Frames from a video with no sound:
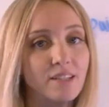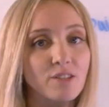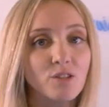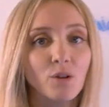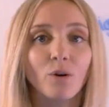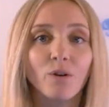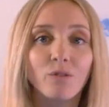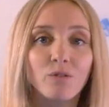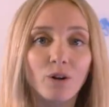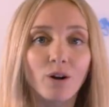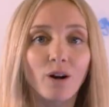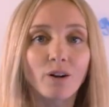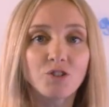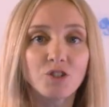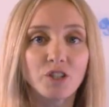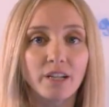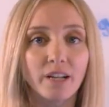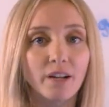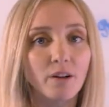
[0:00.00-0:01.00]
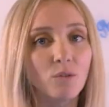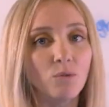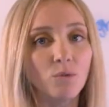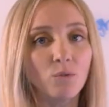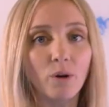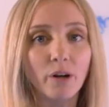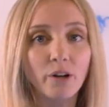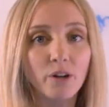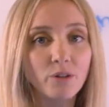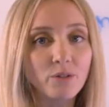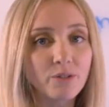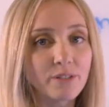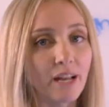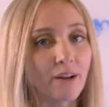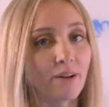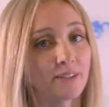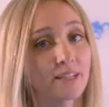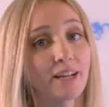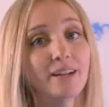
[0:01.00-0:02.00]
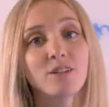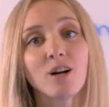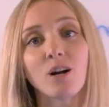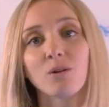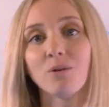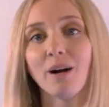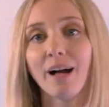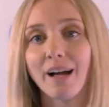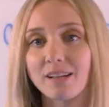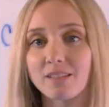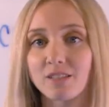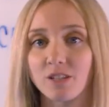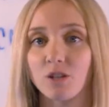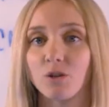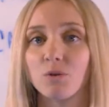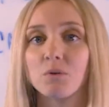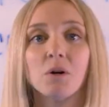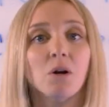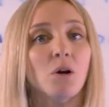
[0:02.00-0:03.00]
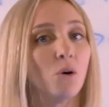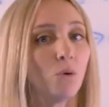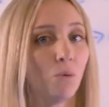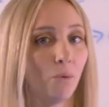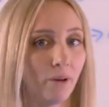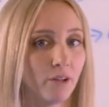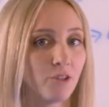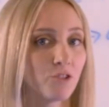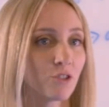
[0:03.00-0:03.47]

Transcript: overarching where TikTok will ask you, what is your